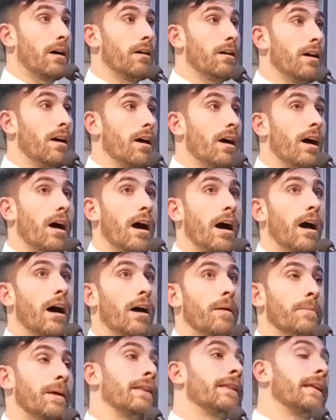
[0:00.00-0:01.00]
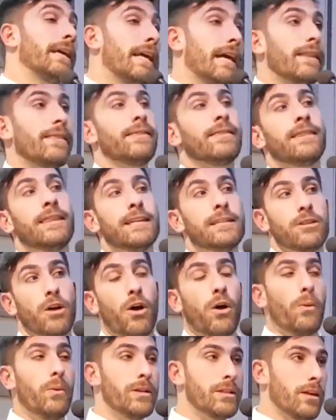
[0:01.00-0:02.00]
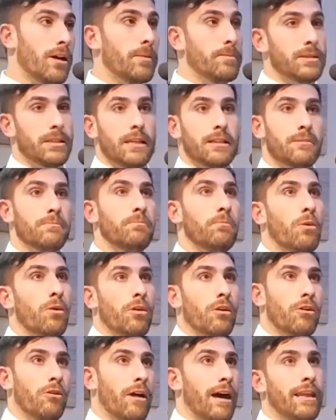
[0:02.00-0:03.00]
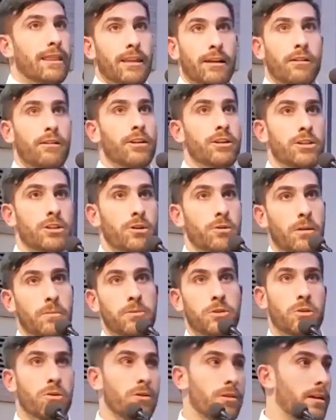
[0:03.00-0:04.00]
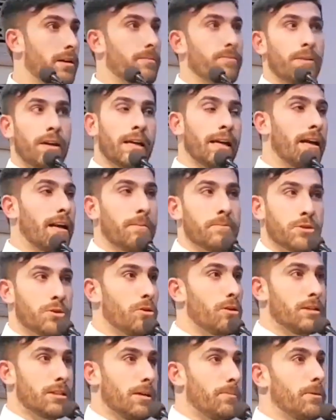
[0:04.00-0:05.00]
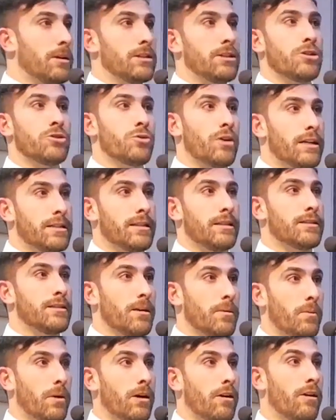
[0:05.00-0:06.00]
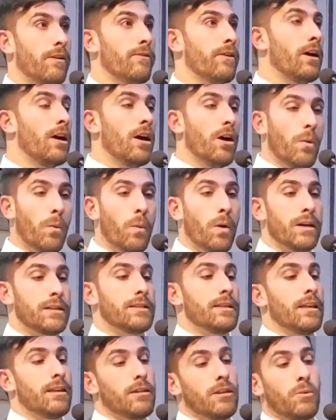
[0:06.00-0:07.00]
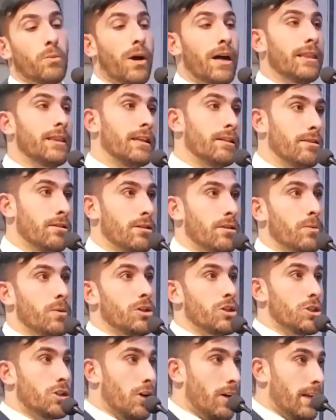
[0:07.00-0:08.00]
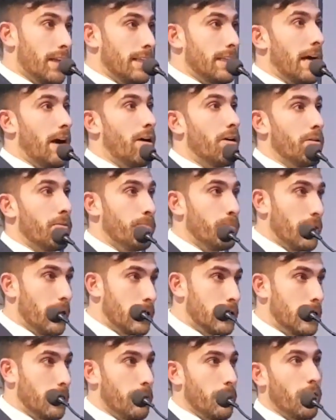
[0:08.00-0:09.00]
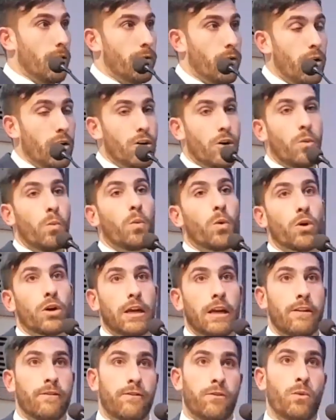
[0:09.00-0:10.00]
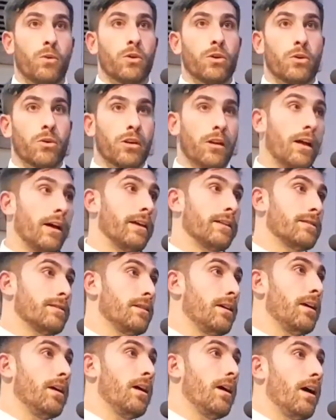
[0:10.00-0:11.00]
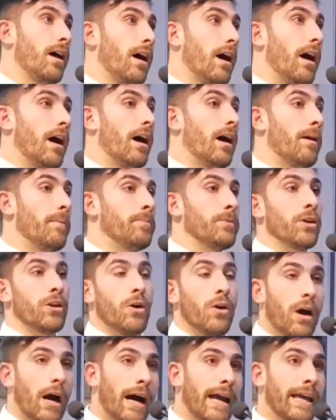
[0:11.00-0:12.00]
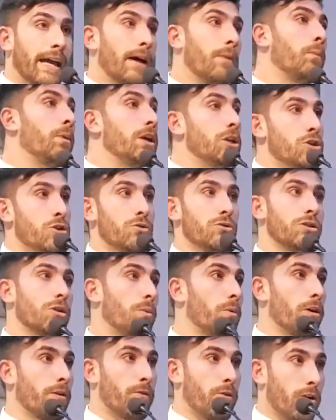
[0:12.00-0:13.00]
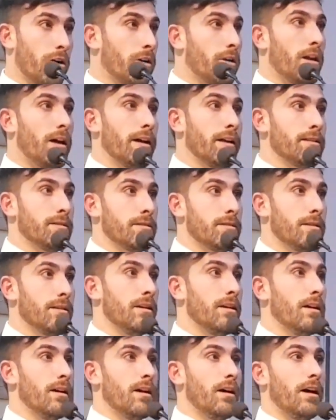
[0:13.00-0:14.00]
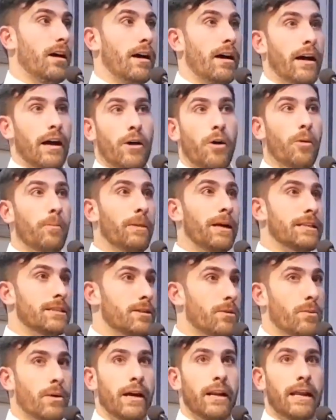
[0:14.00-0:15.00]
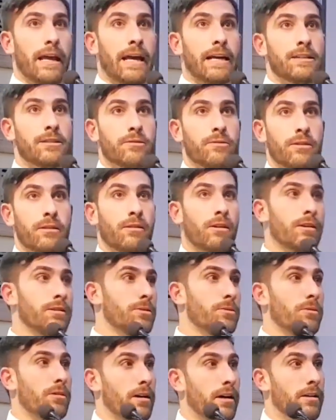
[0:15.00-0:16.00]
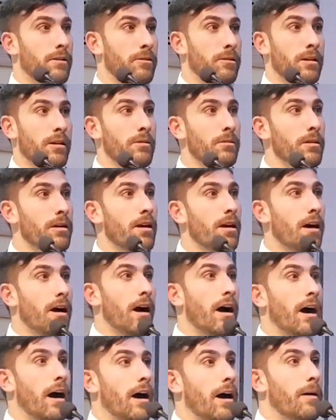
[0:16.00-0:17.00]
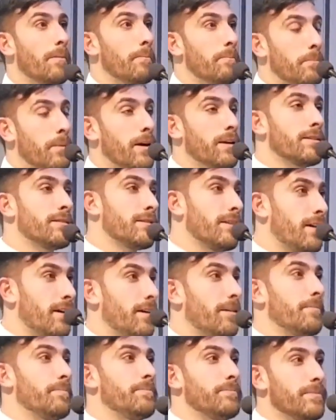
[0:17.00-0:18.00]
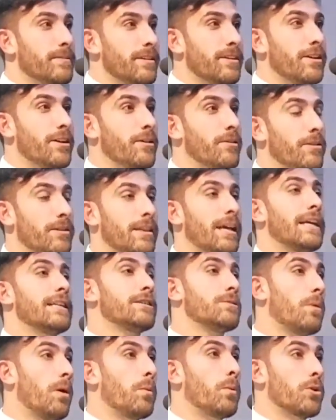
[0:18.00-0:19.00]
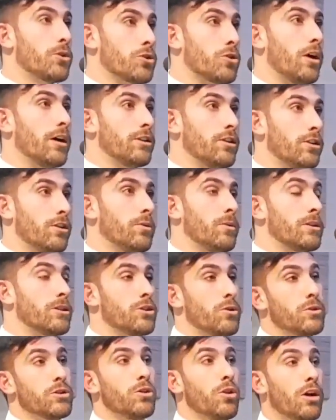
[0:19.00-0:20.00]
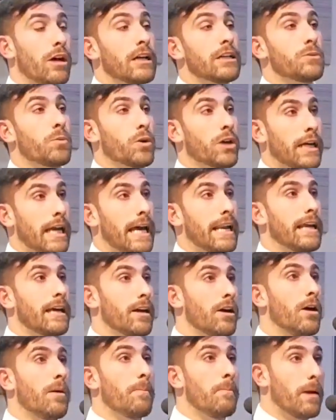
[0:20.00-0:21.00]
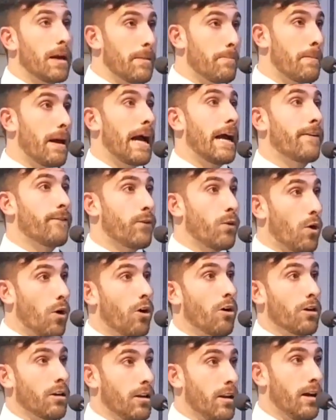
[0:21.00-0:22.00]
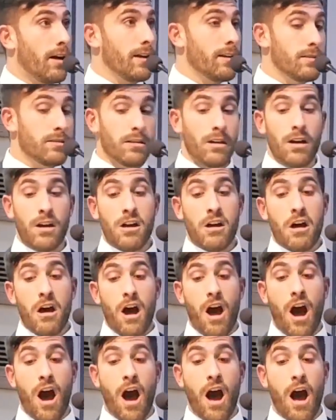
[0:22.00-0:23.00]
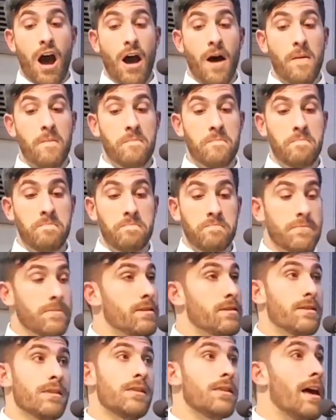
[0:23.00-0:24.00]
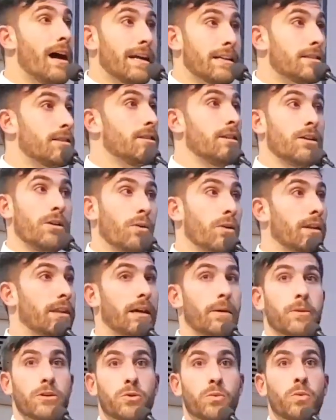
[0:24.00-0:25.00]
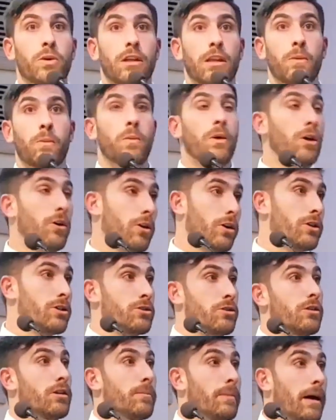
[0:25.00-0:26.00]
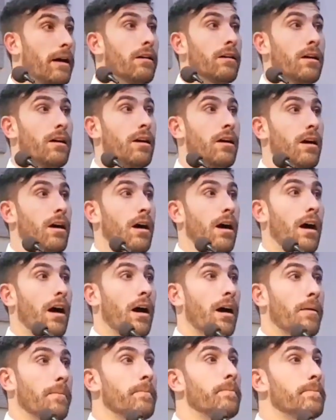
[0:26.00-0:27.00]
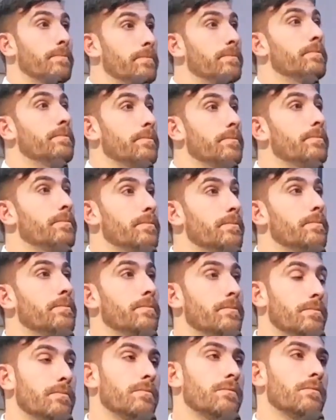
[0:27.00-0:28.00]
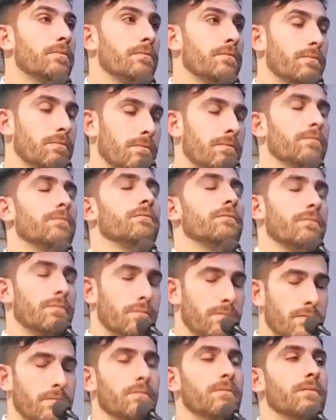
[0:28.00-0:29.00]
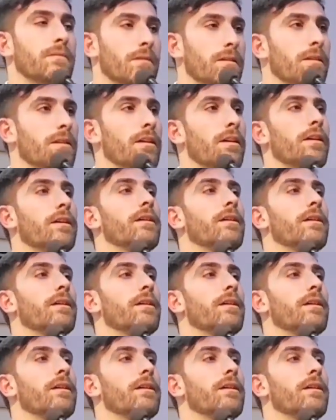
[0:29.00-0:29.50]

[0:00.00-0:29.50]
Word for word: as well. Uh, and again, this always comes to this moral or ethical issue. I'm sure that, again, I'm sure that someone has addressed it somewhere. Or, what's the, the, right thing to do is shutting down a typical fraud or working for your clients. Um, you know, I, we choose to work for our clients. Uh, I hope that's the right answer in law school. I don't know. Um, but, um, you know, that's what we're trying to do. And so as long as we're getting money back for our clients, um, that's the only thing which really we are concerned about. But it um, is a small group of people who have